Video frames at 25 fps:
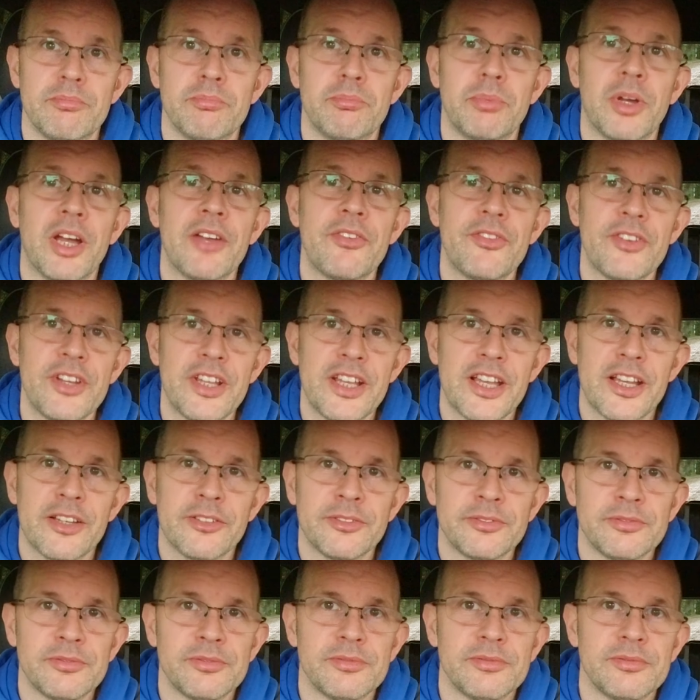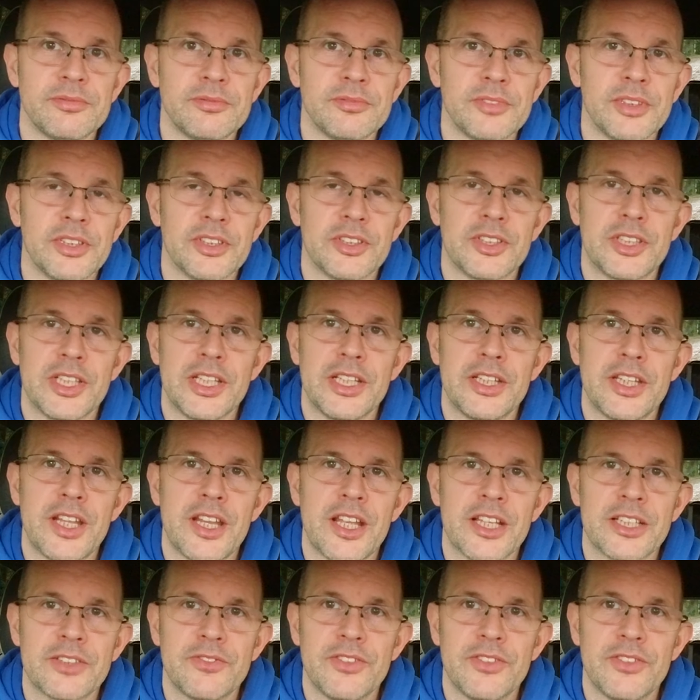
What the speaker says: Bye for now. I'll see you in the next